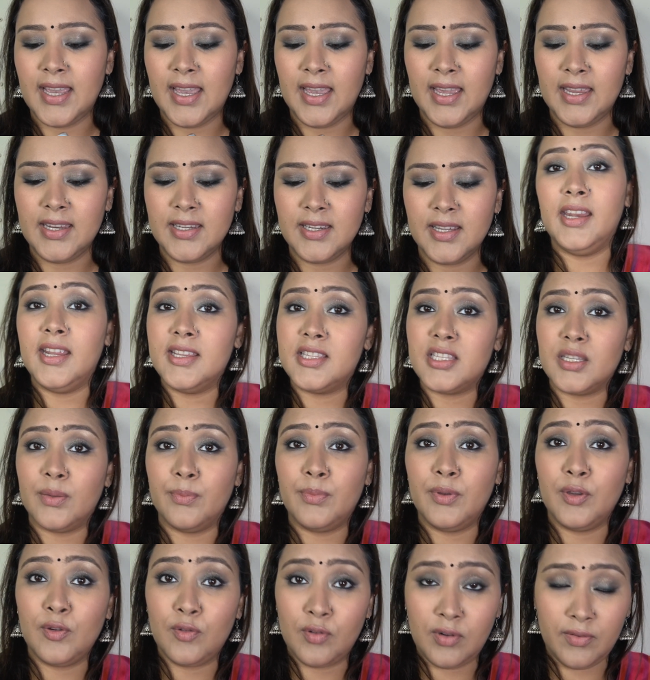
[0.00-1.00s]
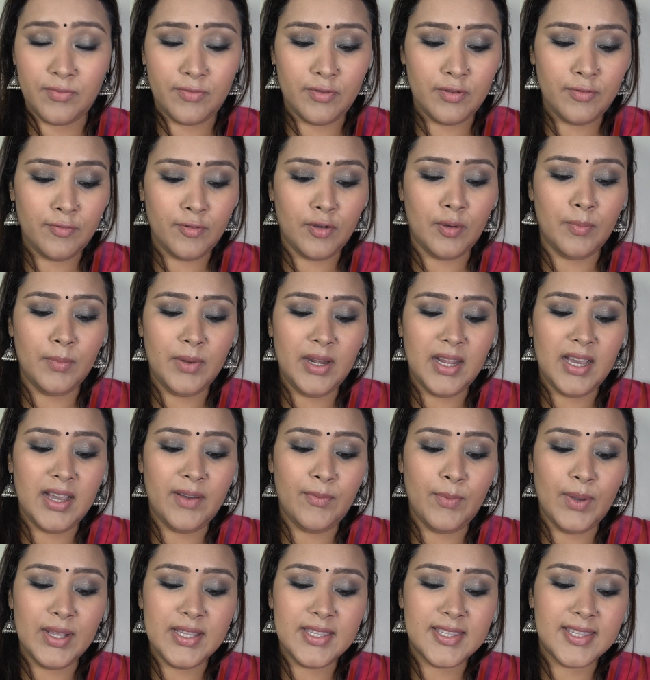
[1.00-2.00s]
and it's a beautiful
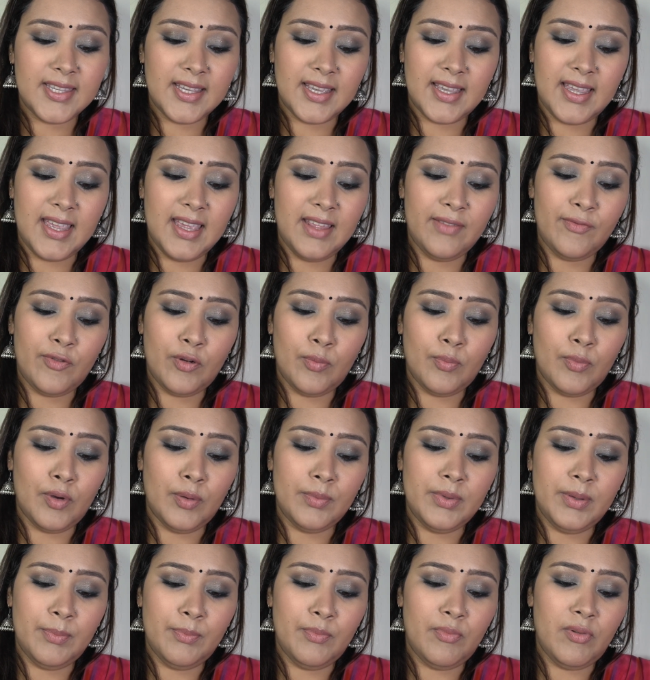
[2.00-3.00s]
formula once again from Bobbi